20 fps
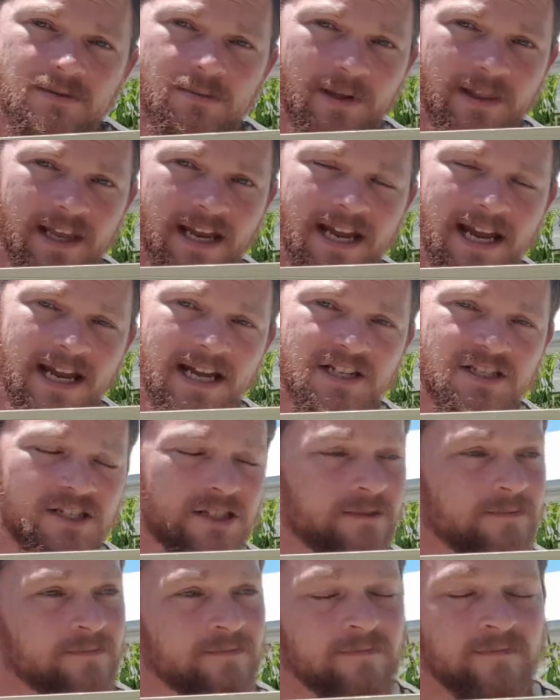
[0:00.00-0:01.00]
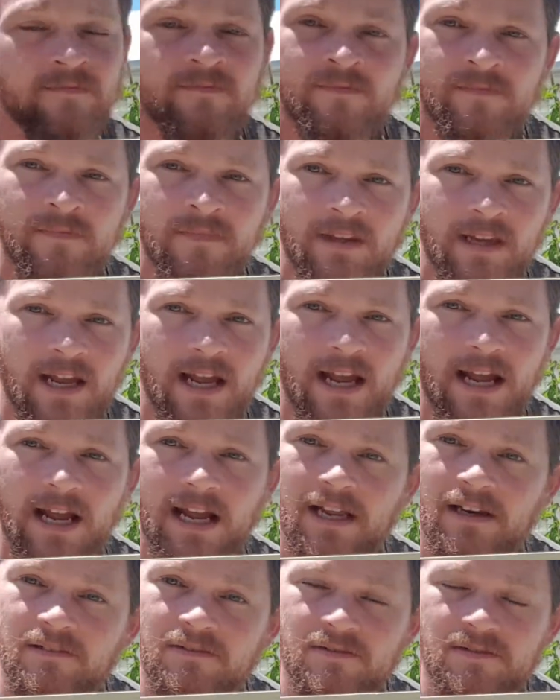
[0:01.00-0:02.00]
where they hatch,
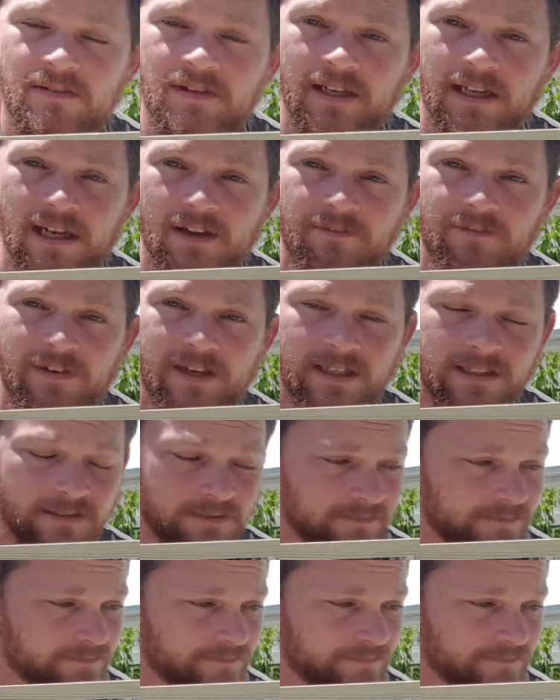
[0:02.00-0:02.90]
and they get fed.